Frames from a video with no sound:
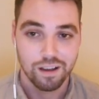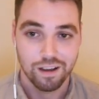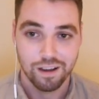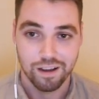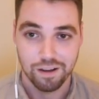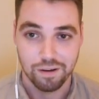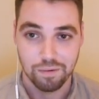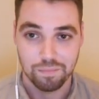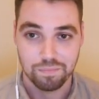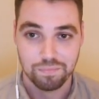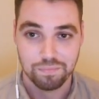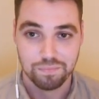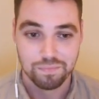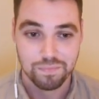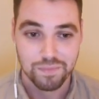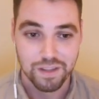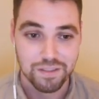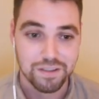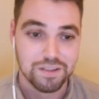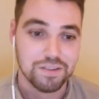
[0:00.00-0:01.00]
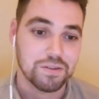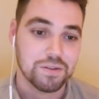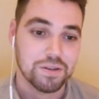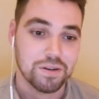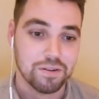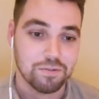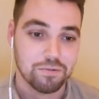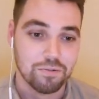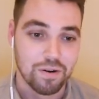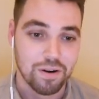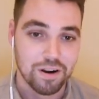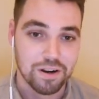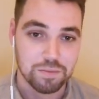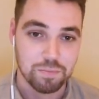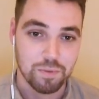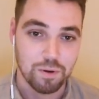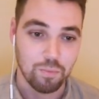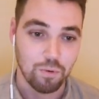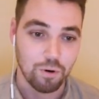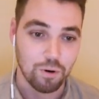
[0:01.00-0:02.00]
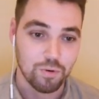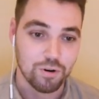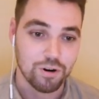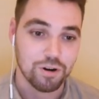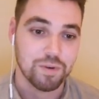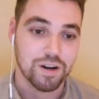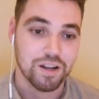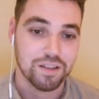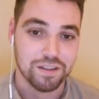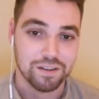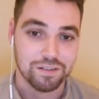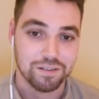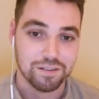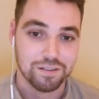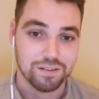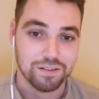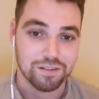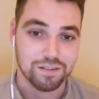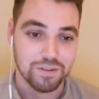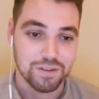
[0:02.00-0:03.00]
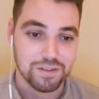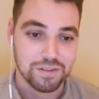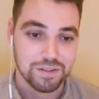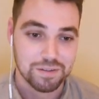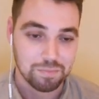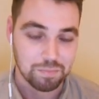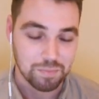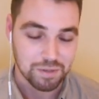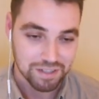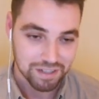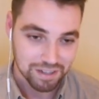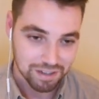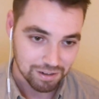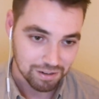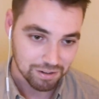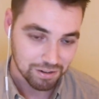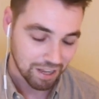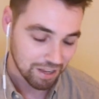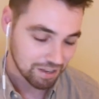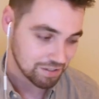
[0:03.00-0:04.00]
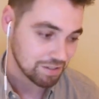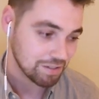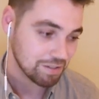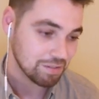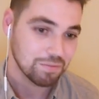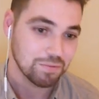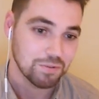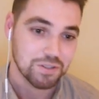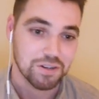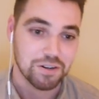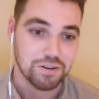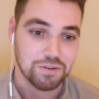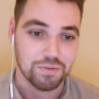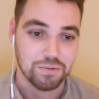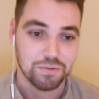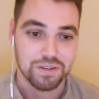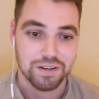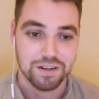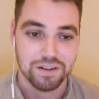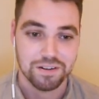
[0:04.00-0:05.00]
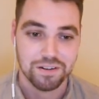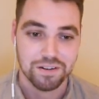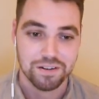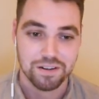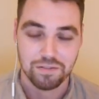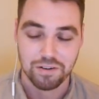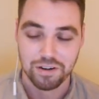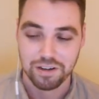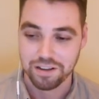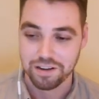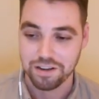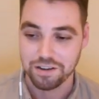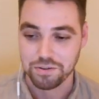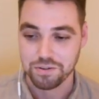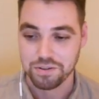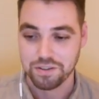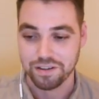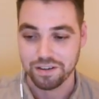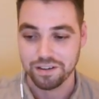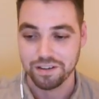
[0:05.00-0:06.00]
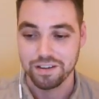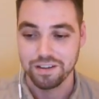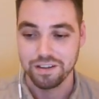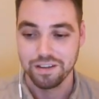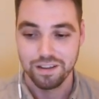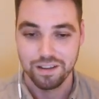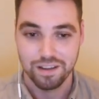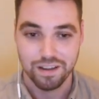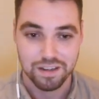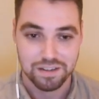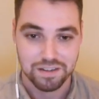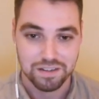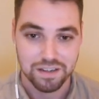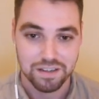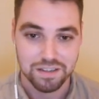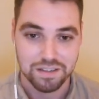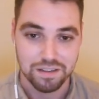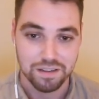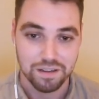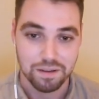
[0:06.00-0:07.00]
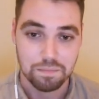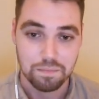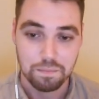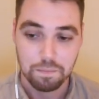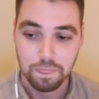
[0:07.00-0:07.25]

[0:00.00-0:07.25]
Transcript: I think this requires a bit more work, but I think this particular case was definitely an interesting exercise in that.